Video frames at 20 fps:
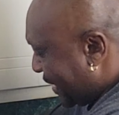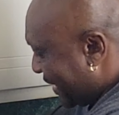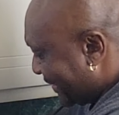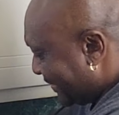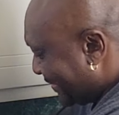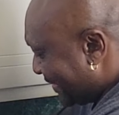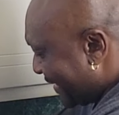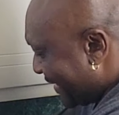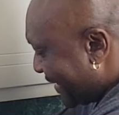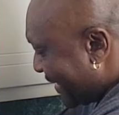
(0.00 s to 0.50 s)

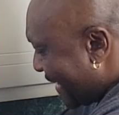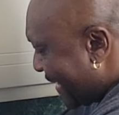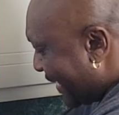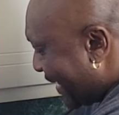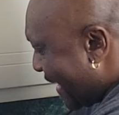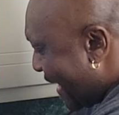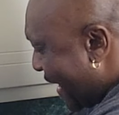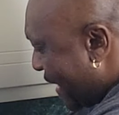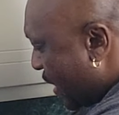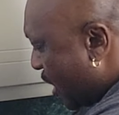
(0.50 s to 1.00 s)
I think
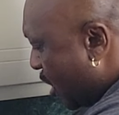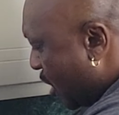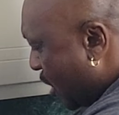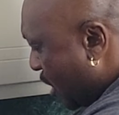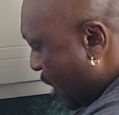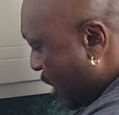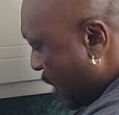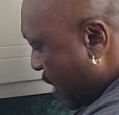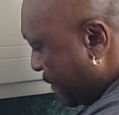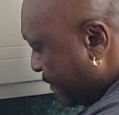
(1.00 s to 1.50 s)
I got
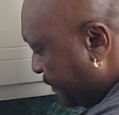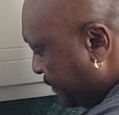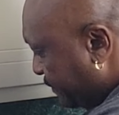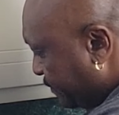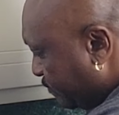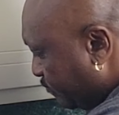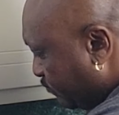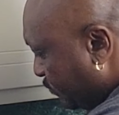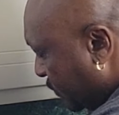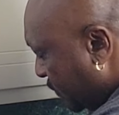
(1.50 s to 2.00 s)
uh,
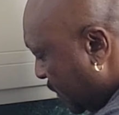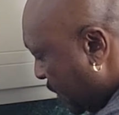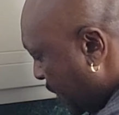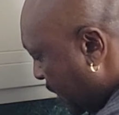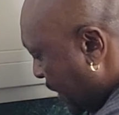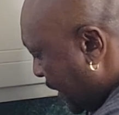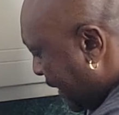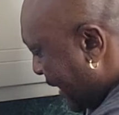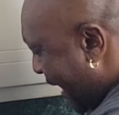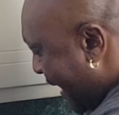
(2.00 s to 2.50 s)

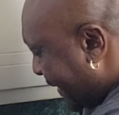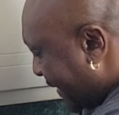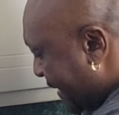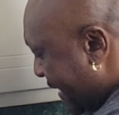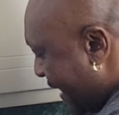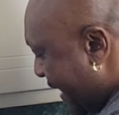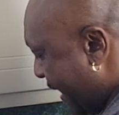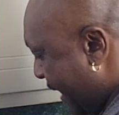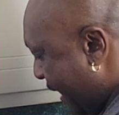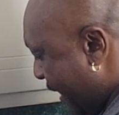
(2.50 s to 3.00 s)
like
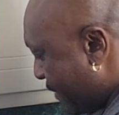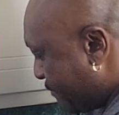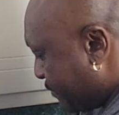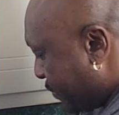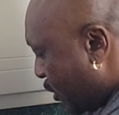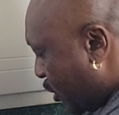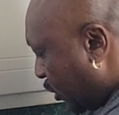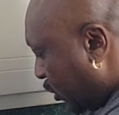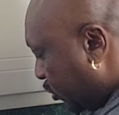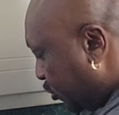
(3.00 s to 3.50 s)
a
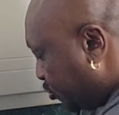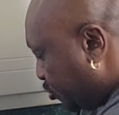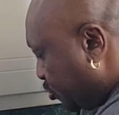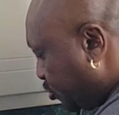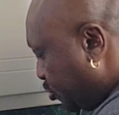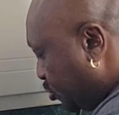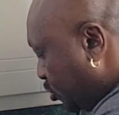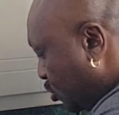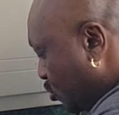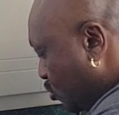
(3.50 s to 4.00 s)
hamburger
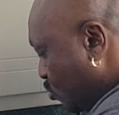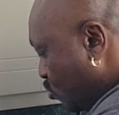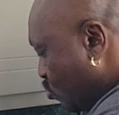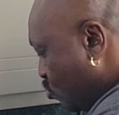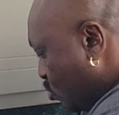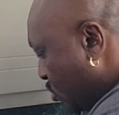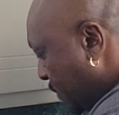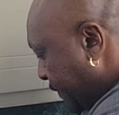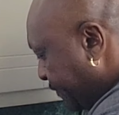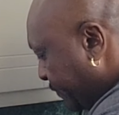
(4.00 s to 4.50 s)

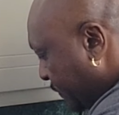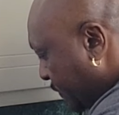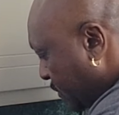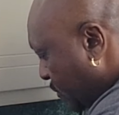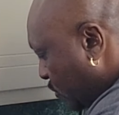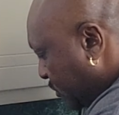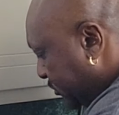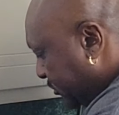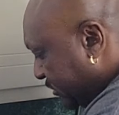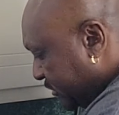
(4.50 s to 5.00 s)
stew.
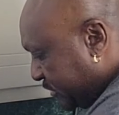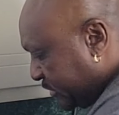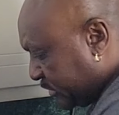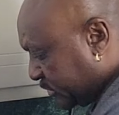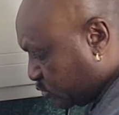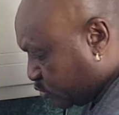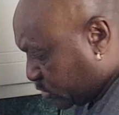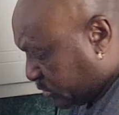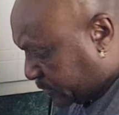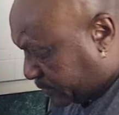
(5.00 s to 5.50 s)
What's in
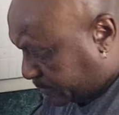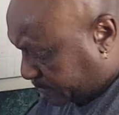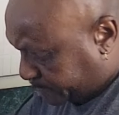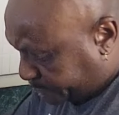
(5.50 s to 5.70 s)
this one?